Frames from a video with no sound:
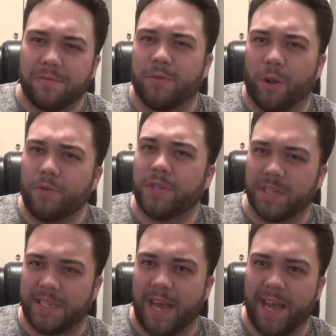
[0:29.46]
close
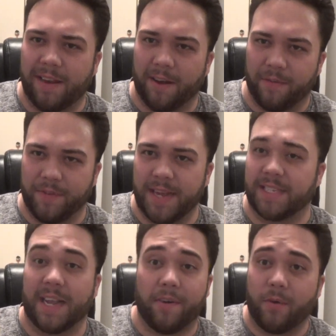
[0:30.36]
to 10 of
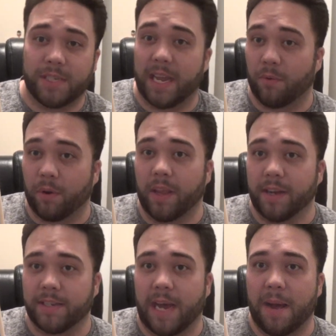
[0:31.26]
these. I've always had a really
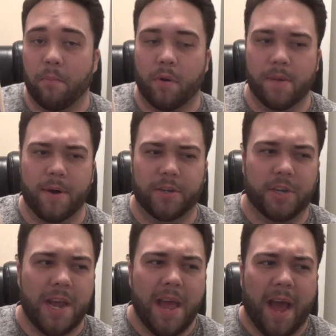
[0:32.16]
good time, pretty
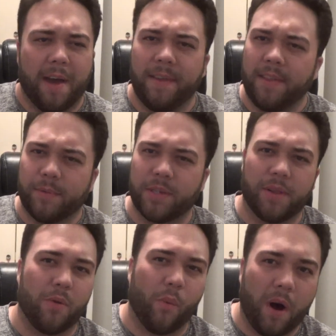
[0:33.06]
much. I think there was
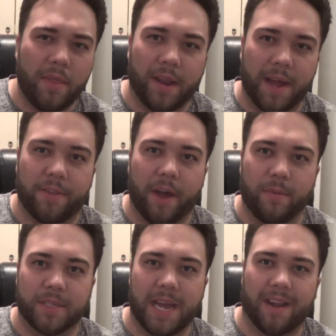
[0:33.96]
only one that I
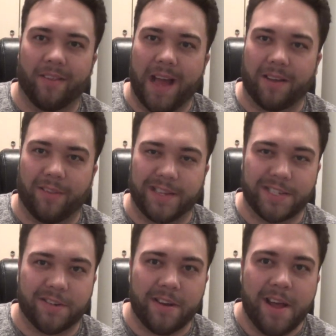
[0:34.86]
thought was kind of
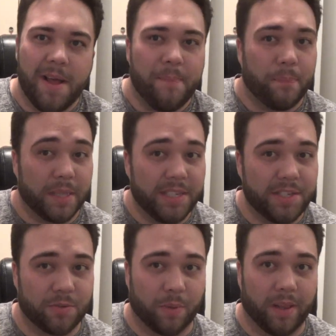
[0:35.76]
lackluster, but
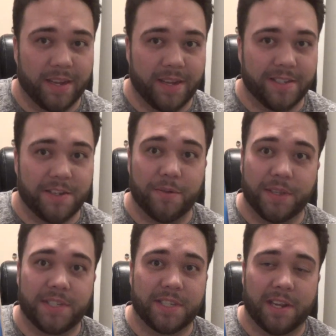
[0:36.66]
this is really good, too.
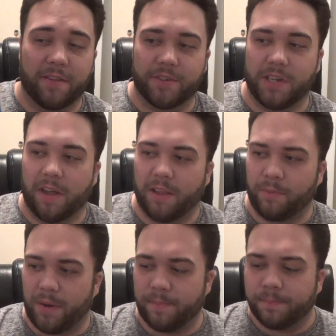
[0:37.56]
This is another solid
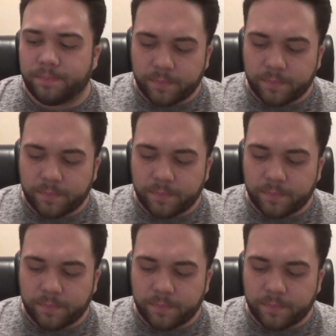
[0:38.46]
one.